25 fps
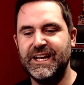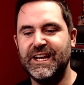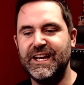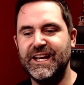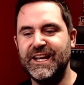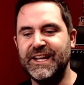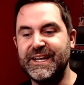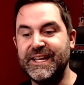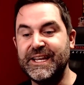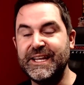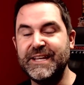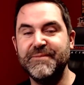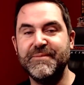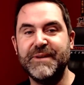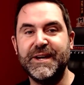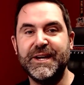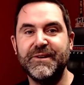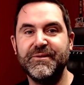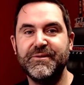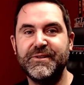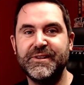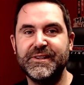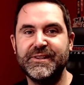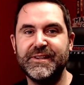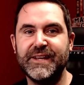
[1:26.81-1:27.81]
an email
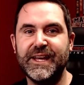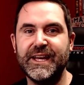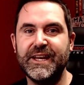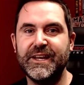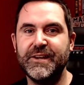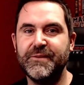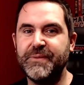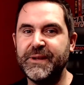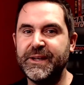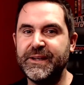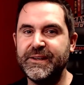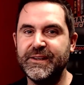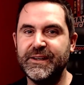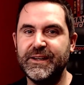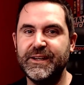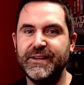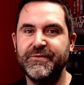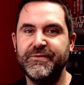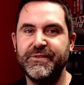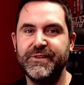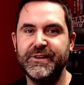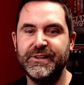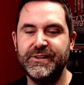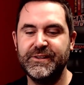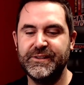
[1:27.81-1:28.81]
to say it had been delivered.